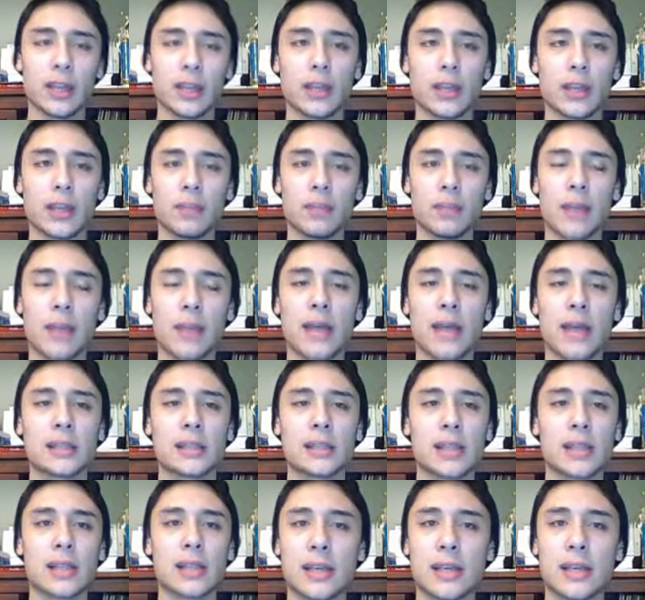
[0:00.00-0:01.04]
In the
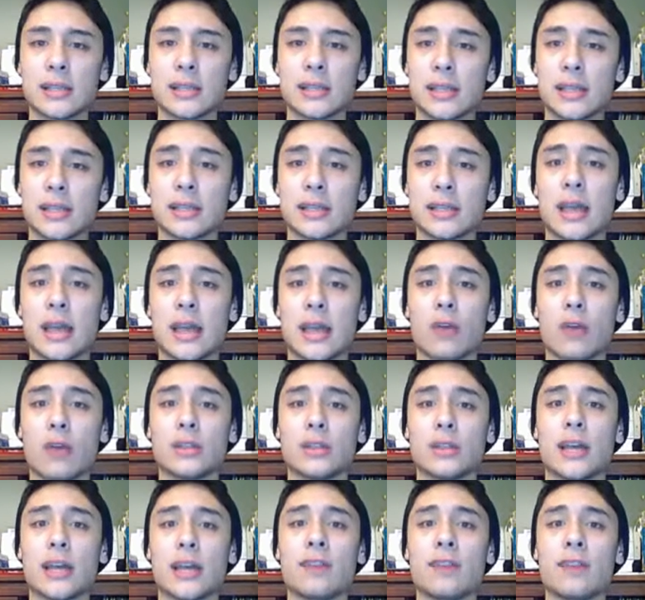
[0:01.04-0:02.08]
past like 6
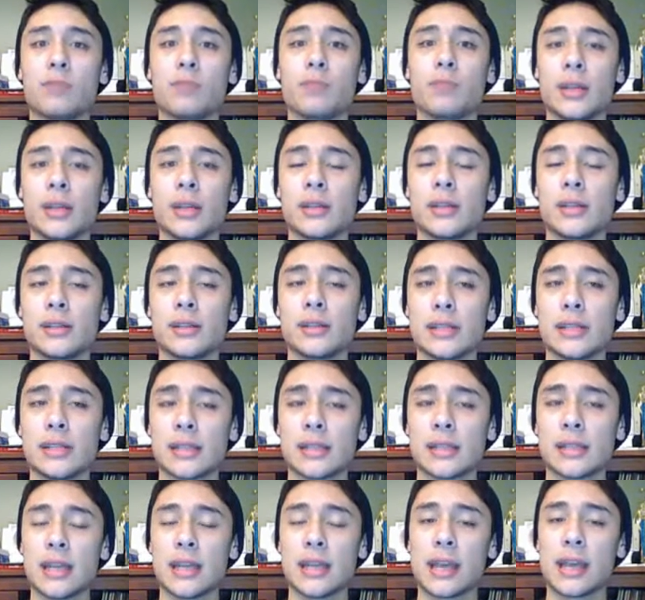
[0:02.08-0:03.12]
hours, I've been
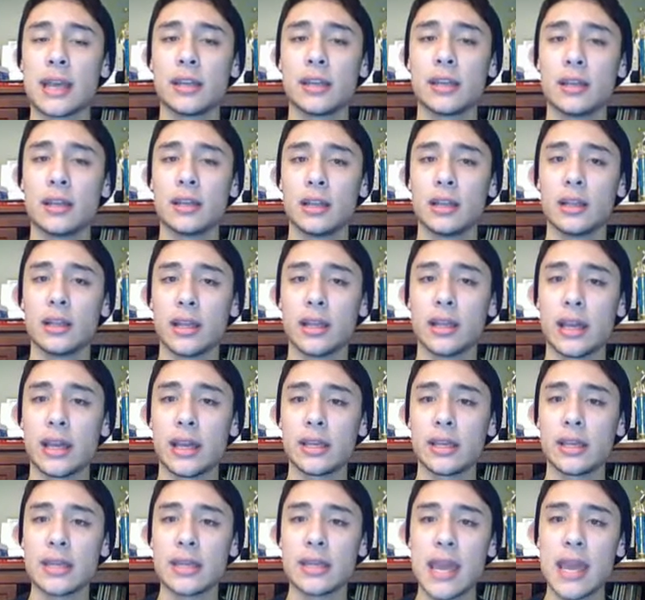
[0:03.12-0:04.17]
disconnected
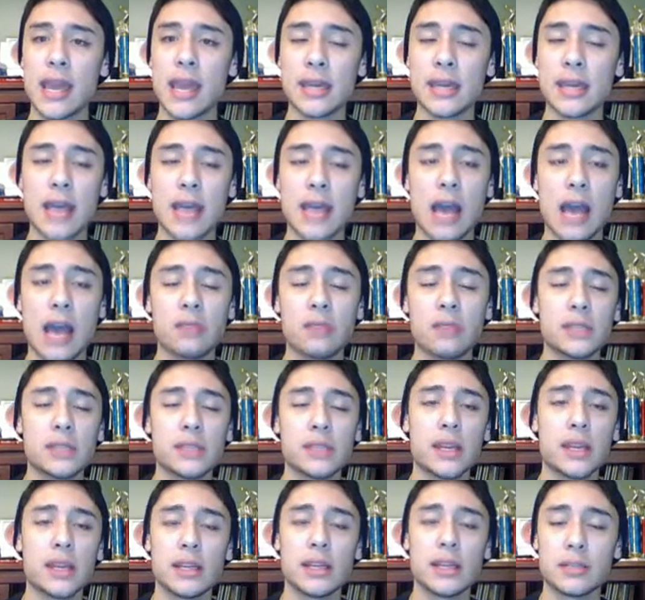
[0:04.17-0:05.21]
like 10
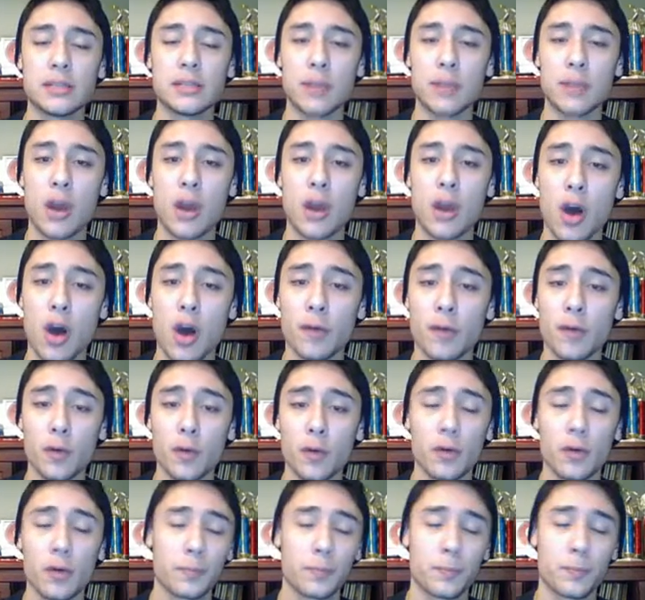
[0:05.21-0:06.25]
times and it has been
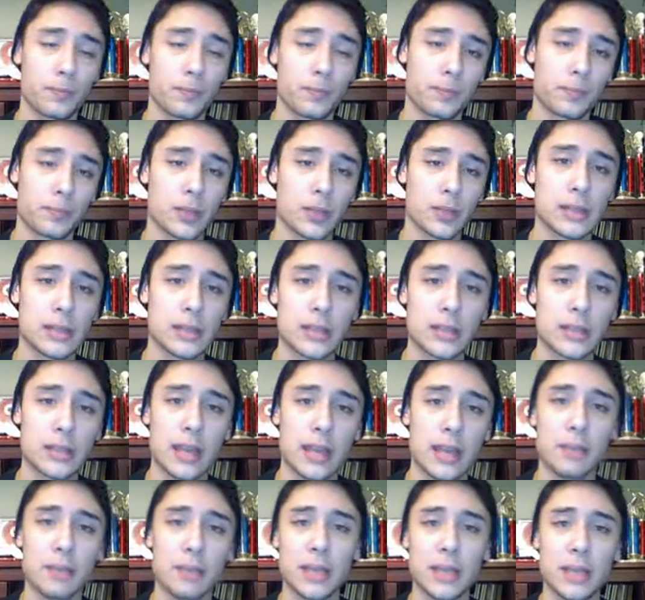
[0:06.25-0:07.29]
awful.
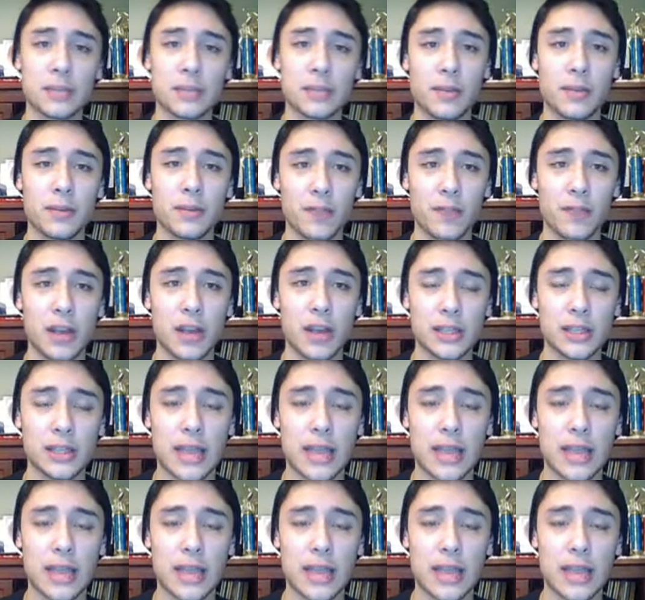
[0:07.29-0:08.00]
And it makes me very